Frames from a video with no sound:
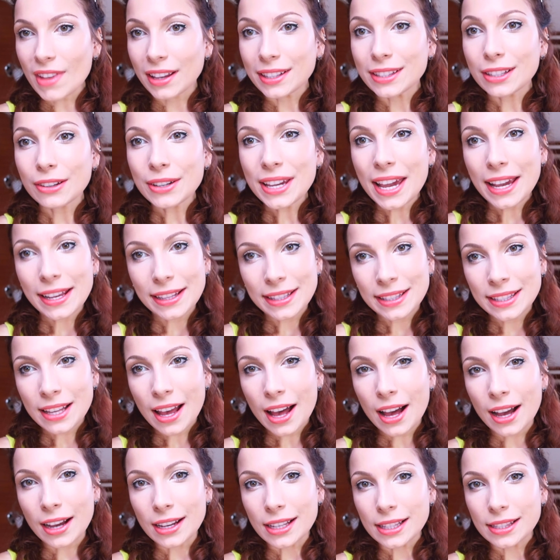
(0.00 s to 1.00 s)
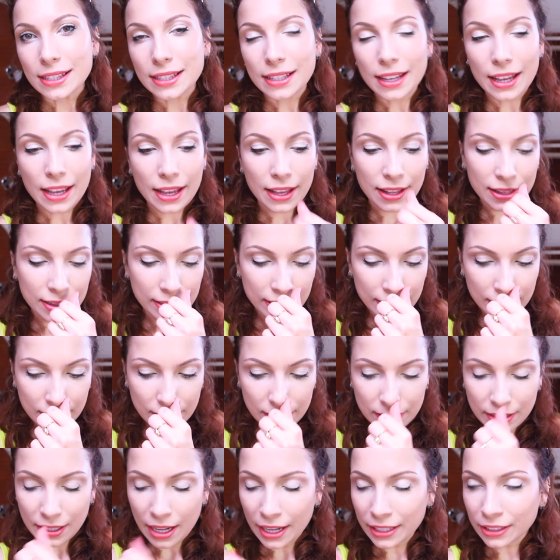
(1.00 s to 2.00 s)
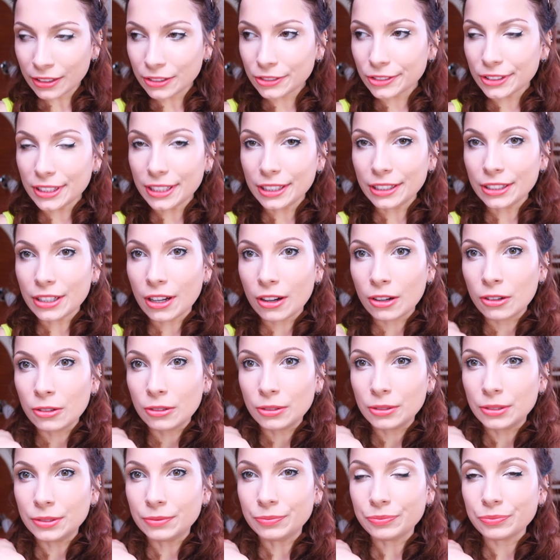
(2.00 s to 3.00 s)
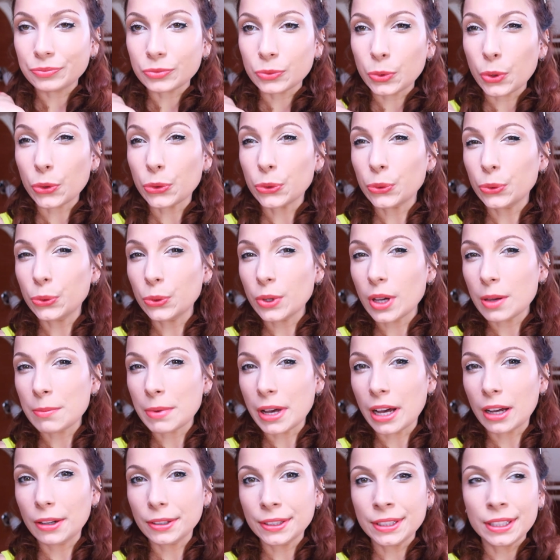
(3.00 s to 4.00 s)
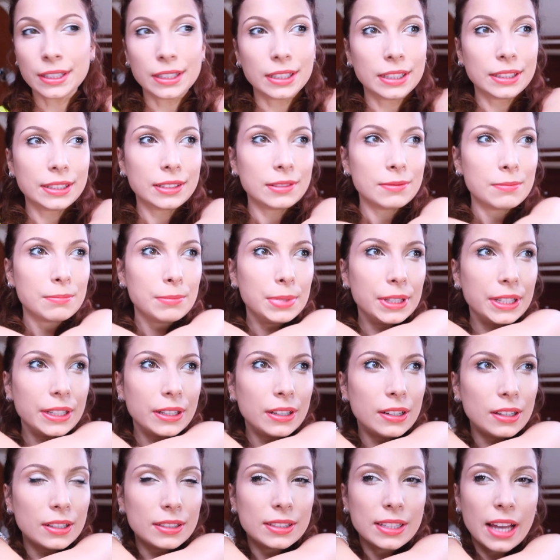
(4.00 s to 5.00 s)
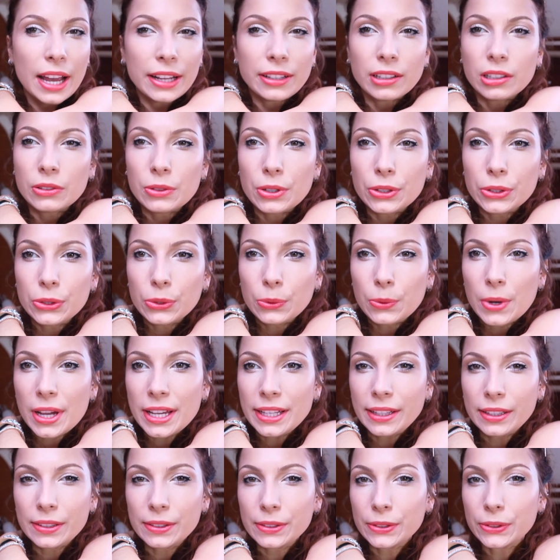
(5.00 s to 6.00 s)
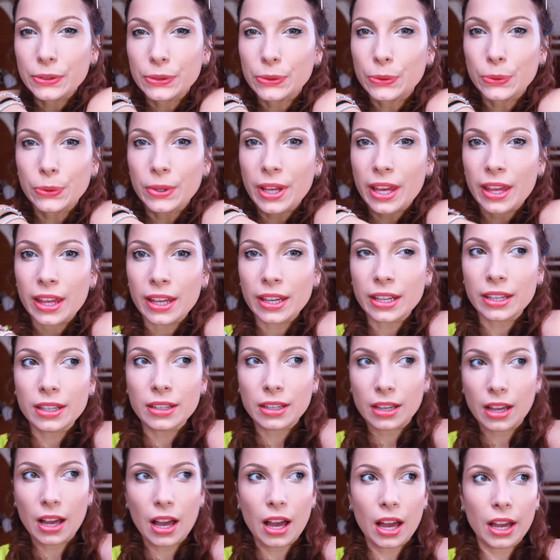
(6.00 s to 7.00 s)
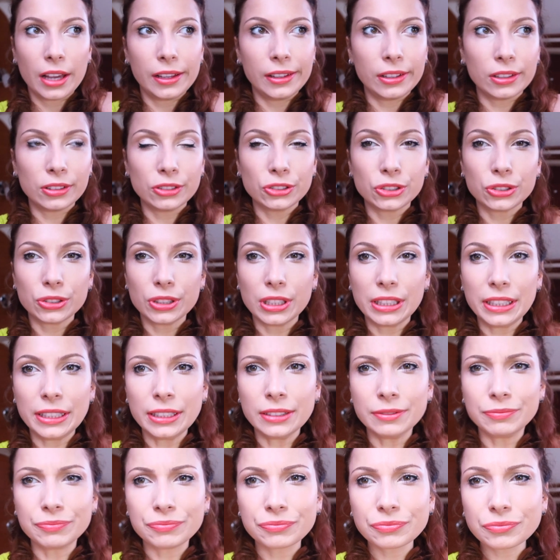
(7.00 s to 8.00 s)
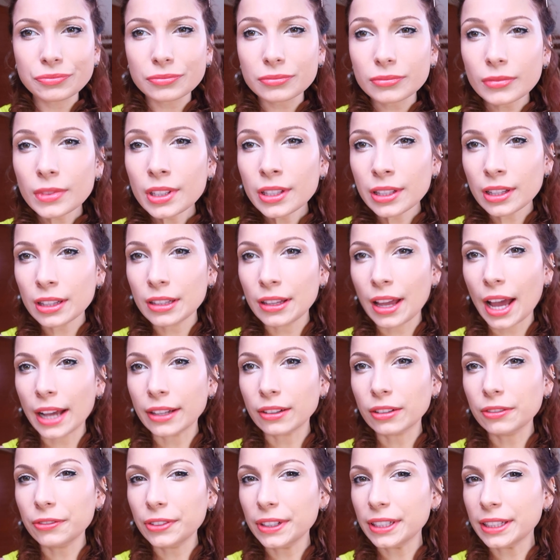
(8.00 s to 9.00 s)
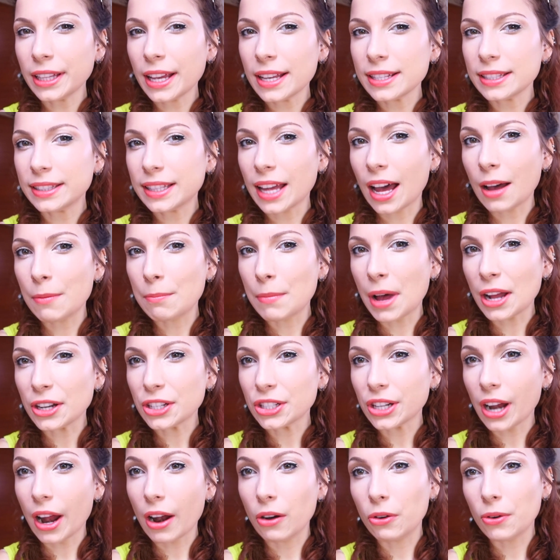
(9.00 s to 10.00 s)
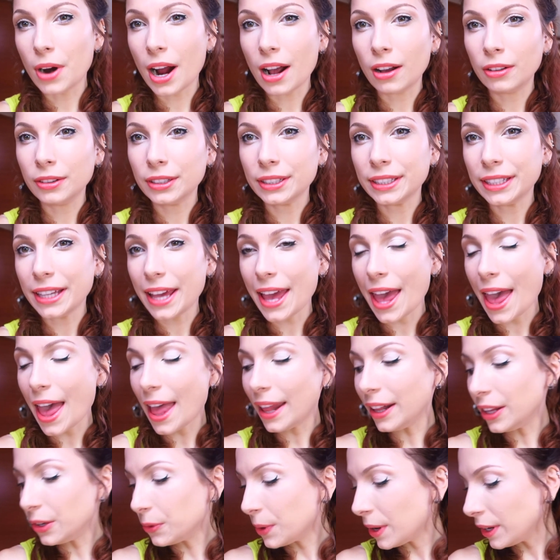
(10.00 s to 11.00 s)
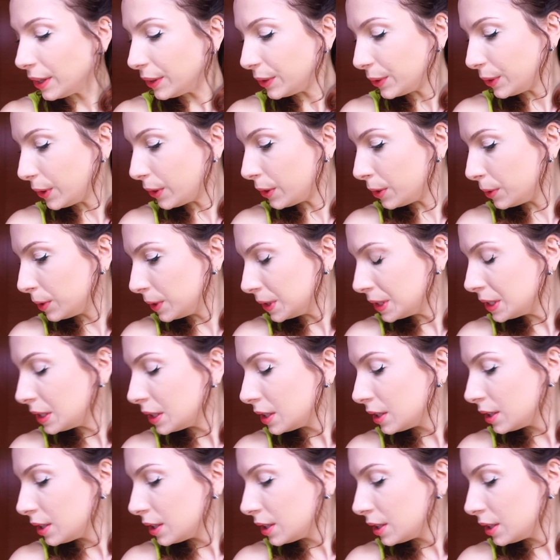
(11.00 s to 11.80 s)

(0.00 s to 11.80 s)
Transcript: So yeah, it sucks, and I don't really know what to do about it, because I don't want to waste today. I don't think there's that much around here anyway to do,